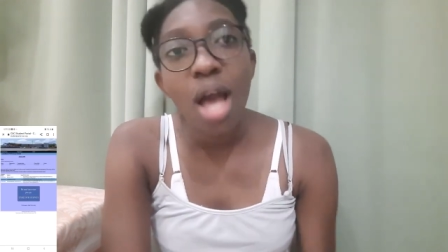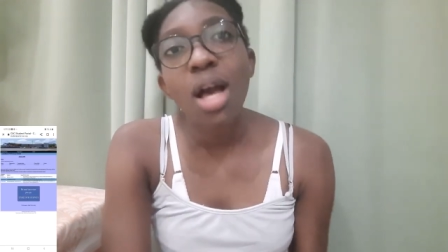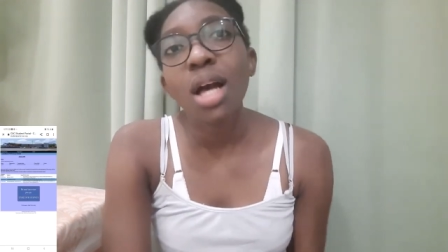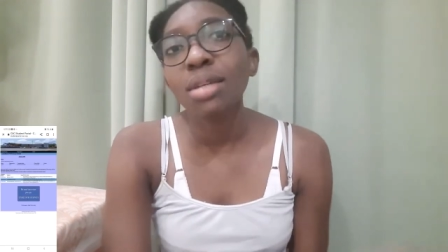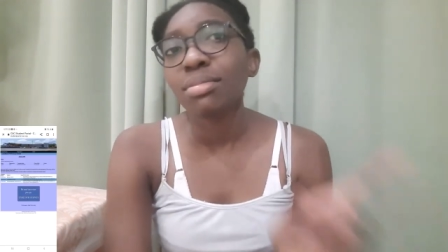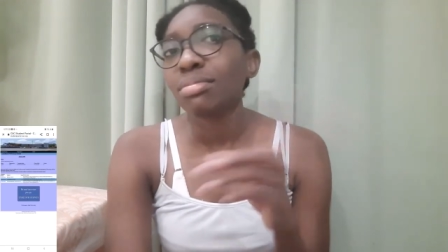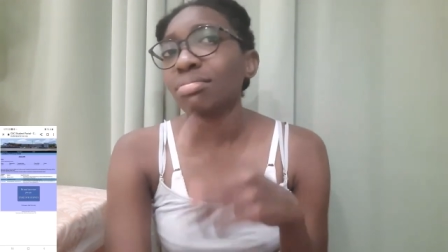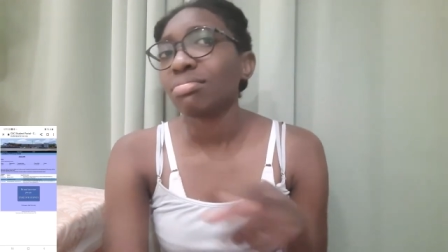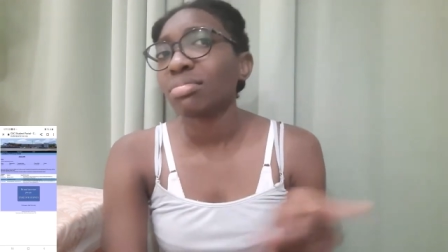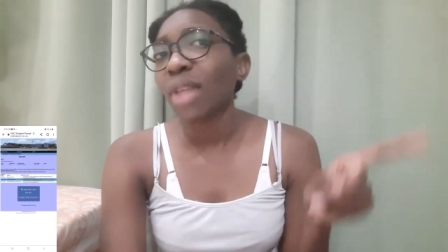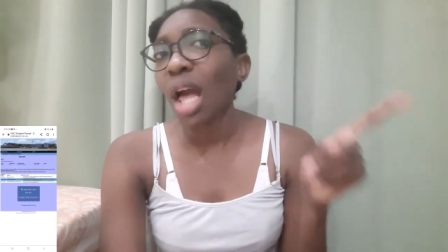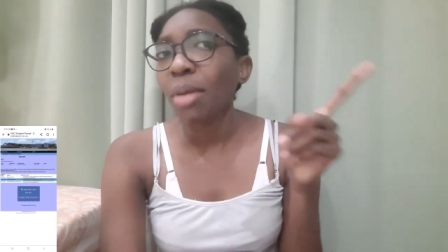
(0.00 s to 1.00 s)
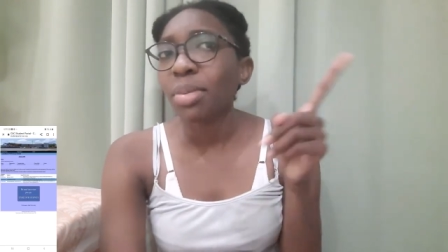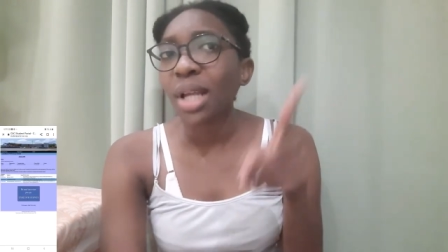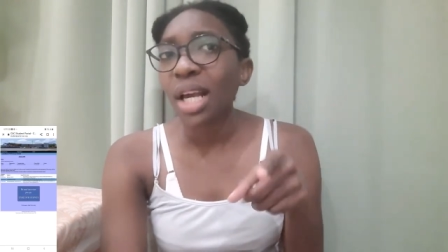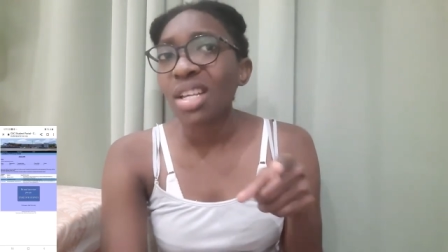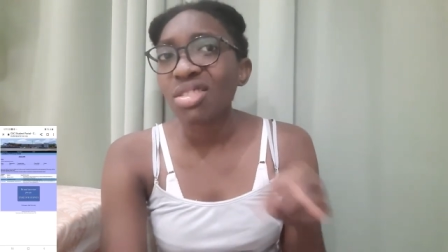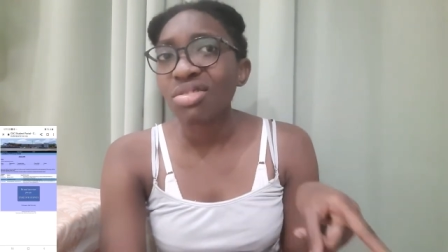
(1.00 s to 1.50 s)
um i'll put
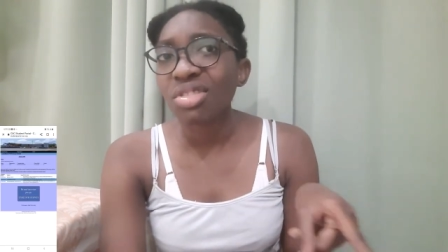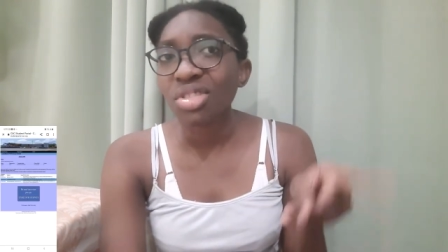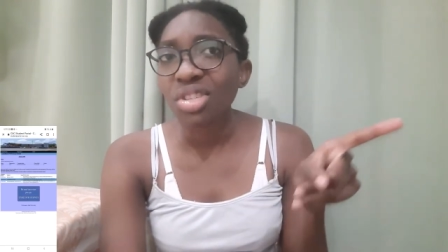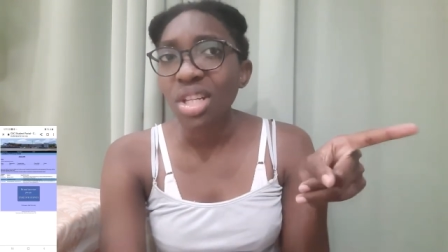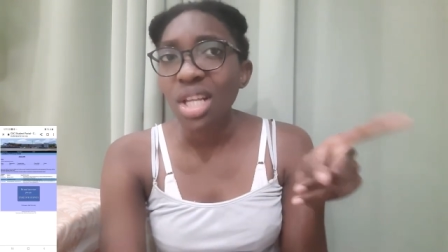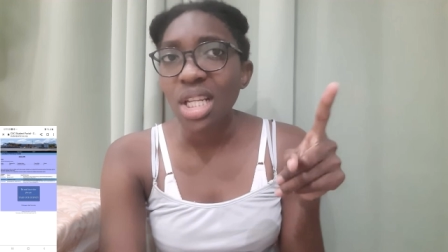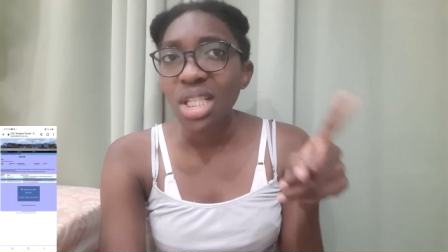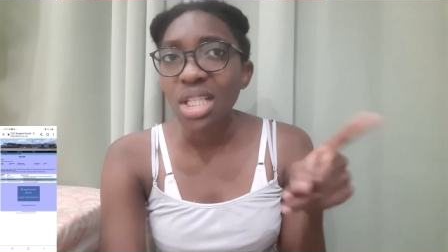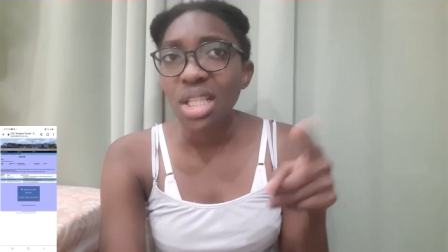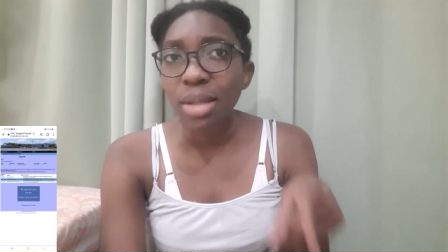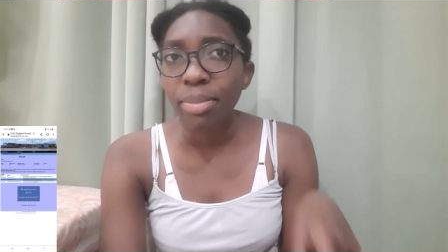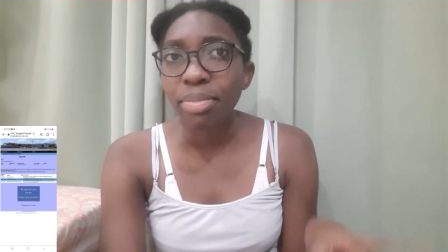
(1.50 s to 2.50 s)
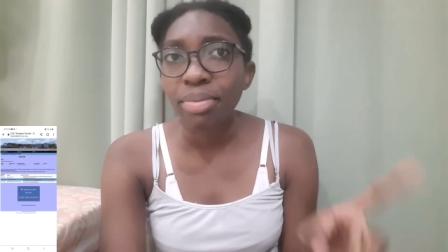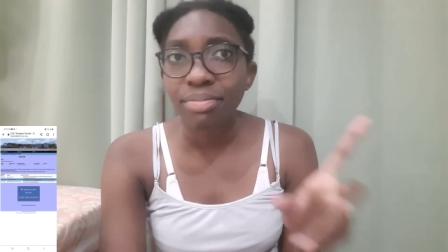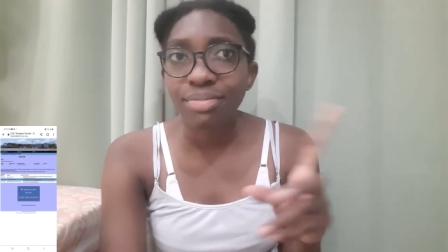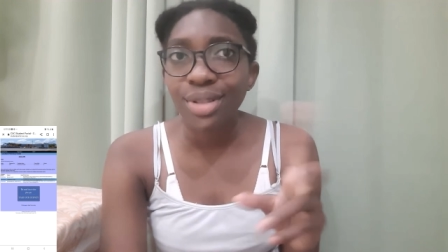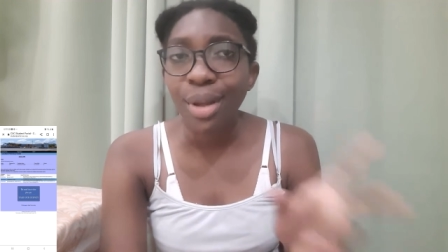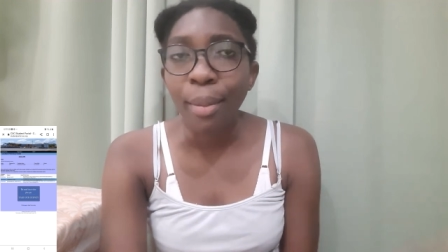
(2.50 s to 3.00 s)
like a screenshot at the slip
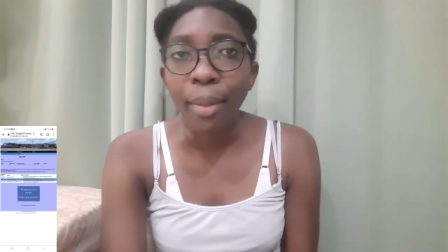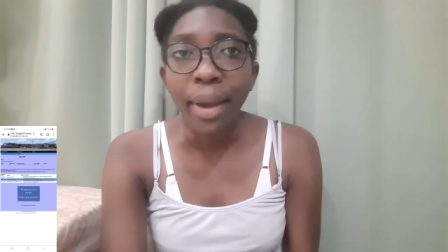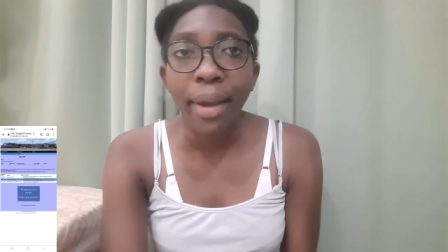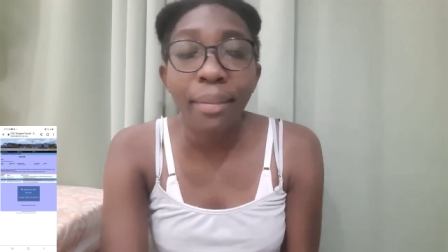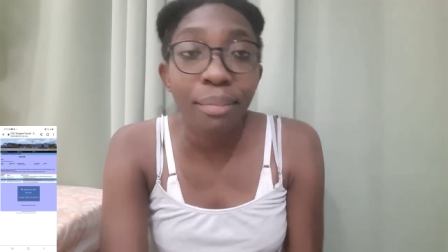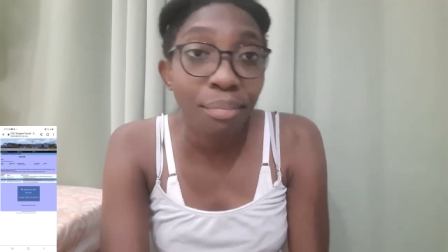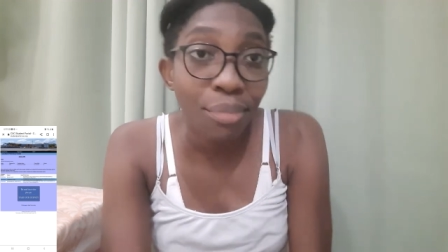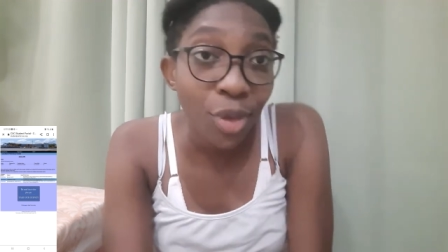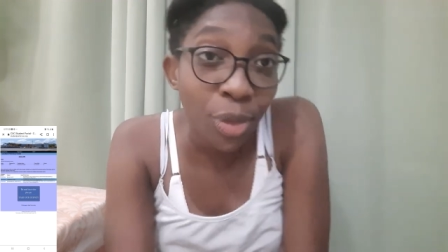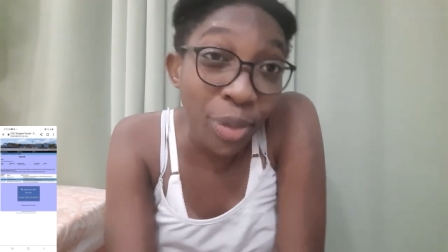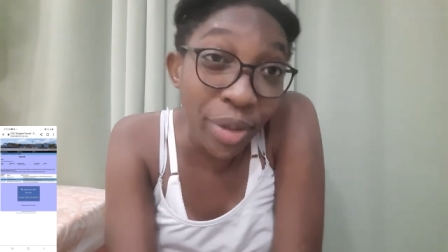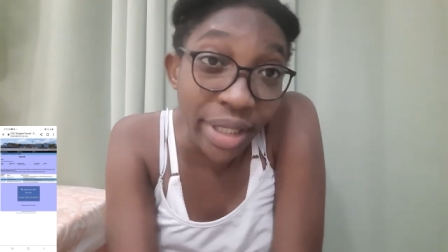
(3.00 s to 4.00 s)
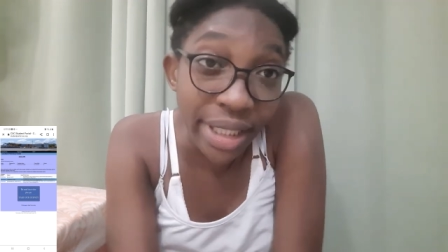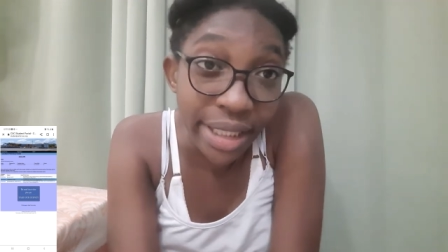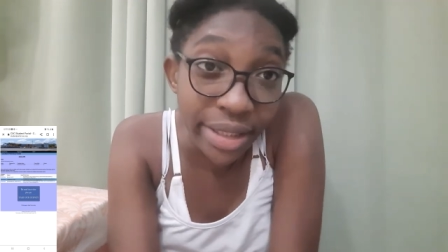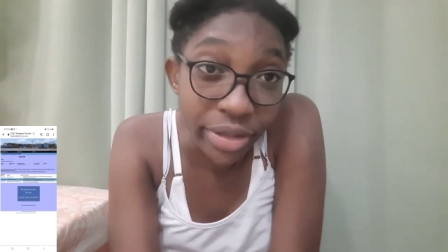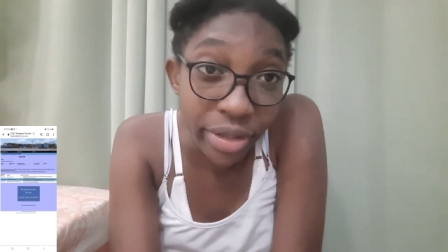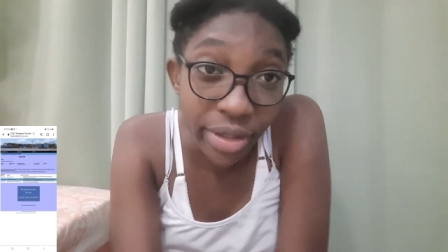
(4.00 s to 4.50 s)
somewhere hope you
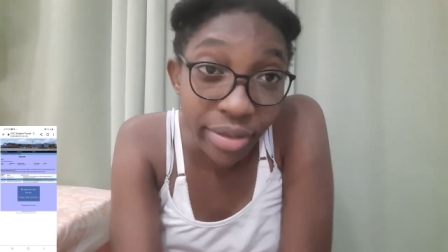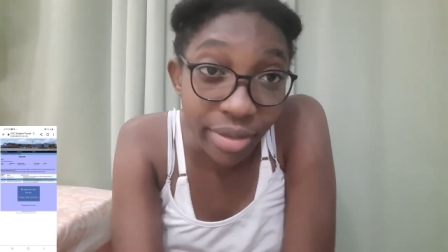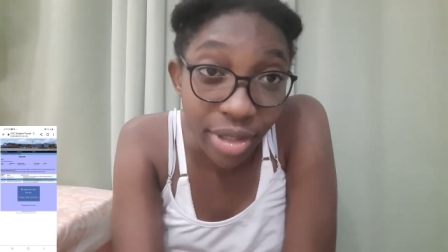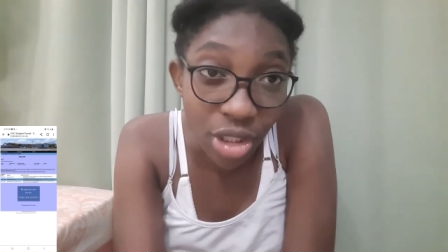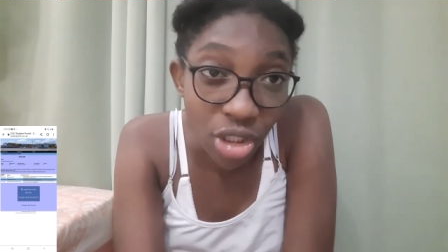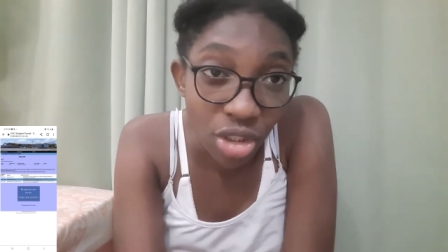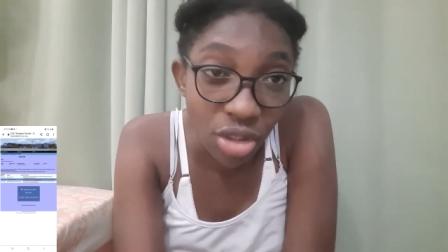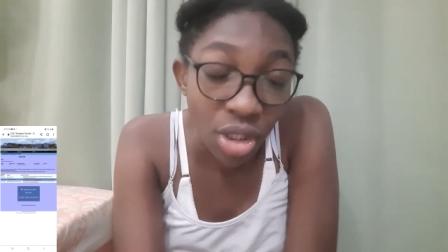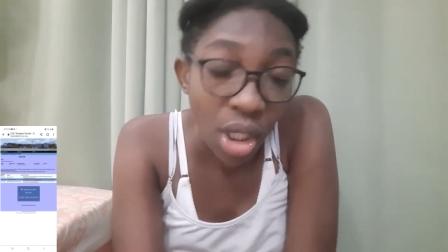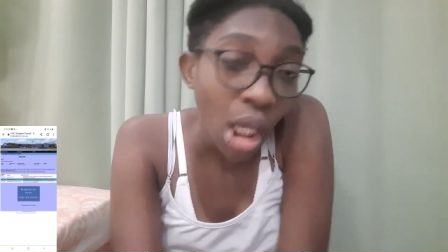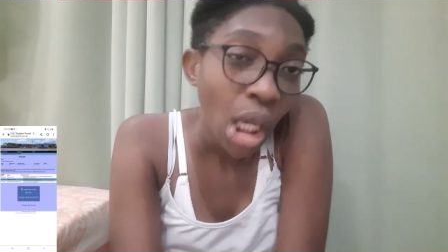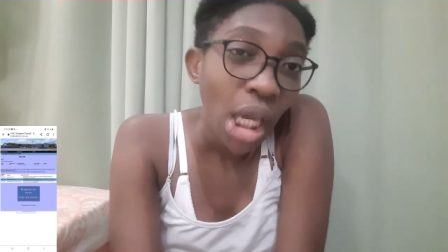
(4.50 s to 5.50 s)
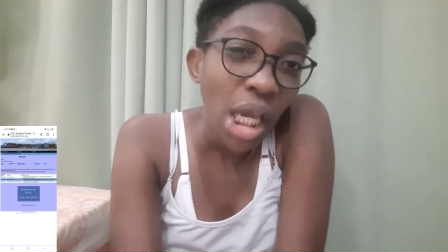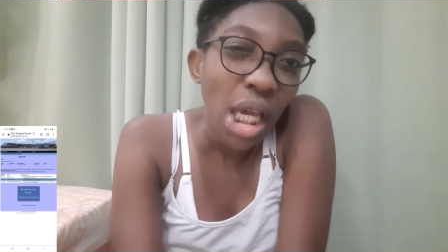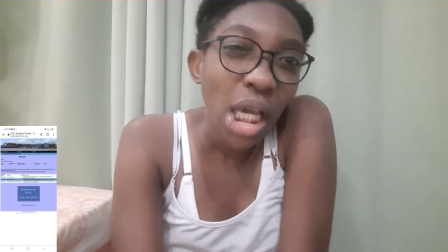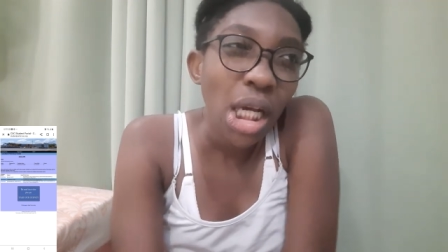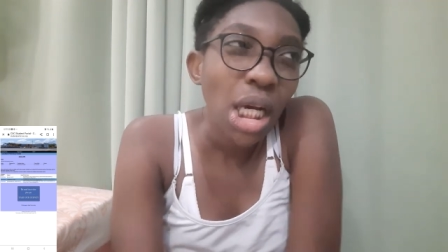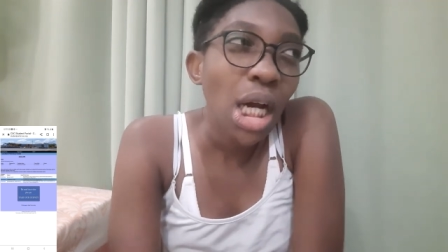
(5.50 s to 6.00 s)
enjoy the video
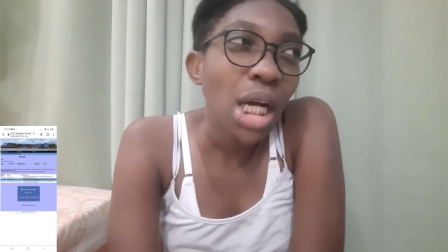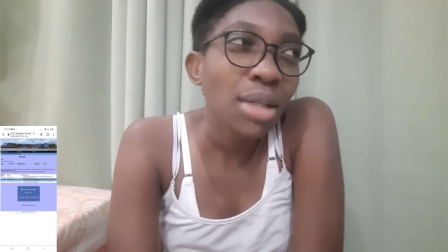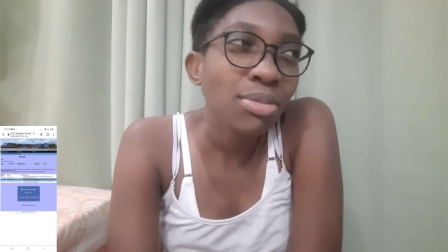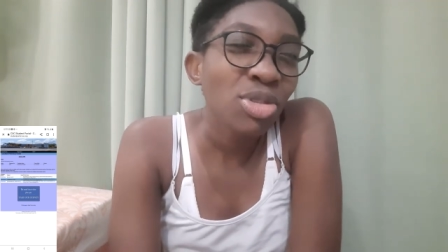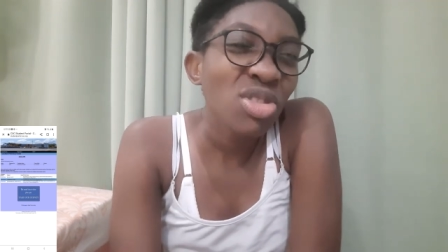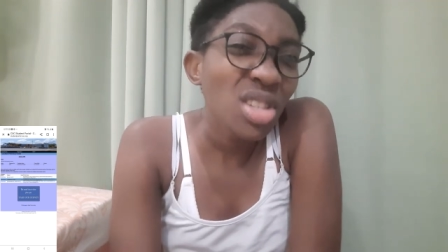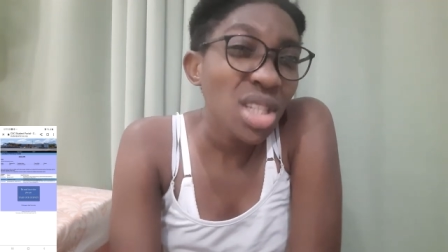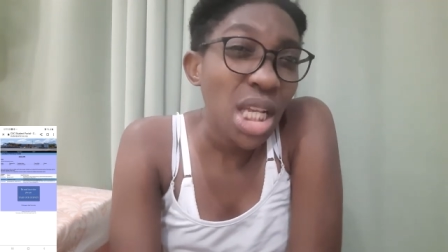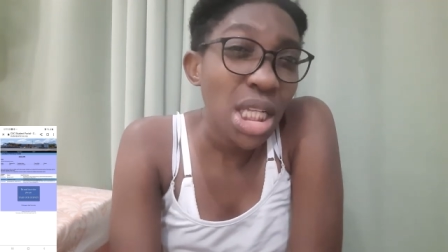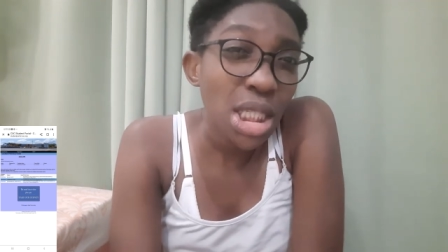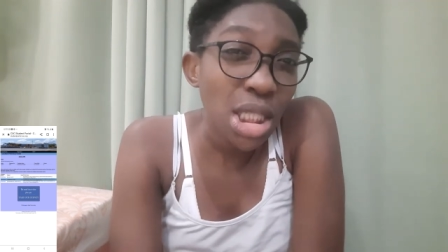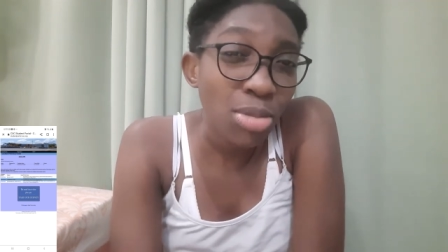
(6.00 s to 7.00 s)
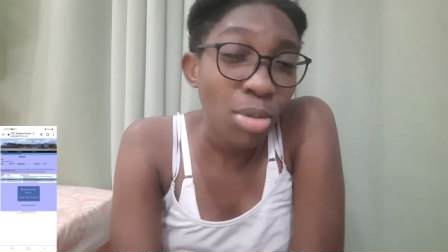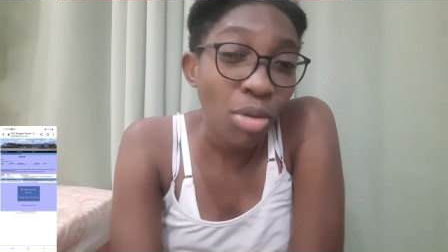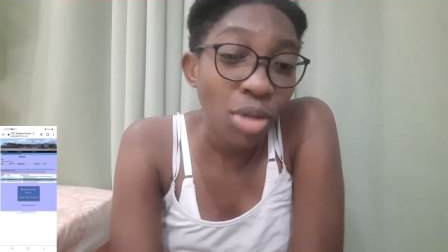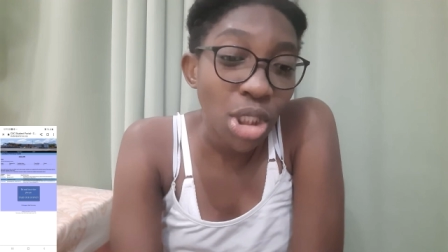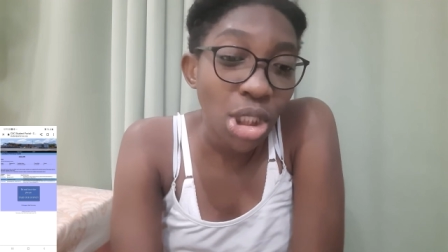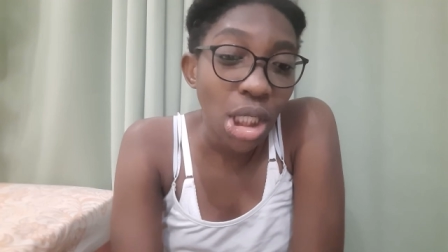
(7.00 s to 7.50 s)
um use this as
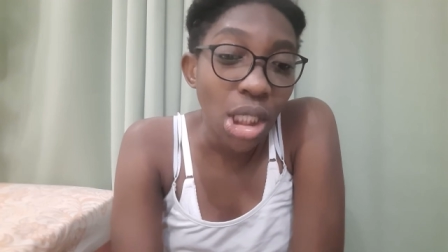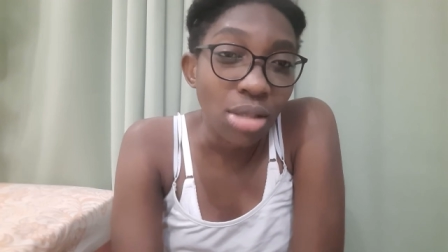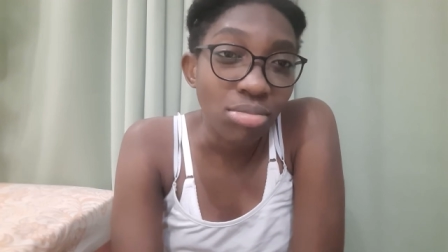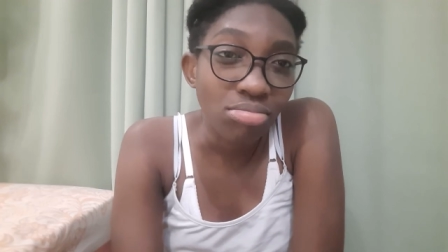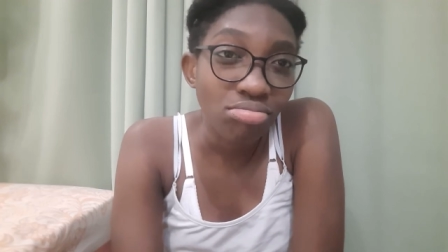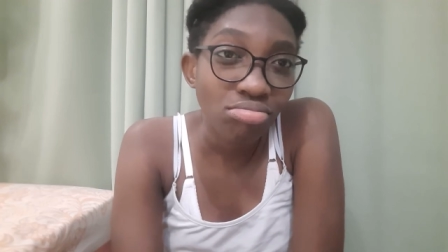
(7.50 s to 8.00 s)
inspiration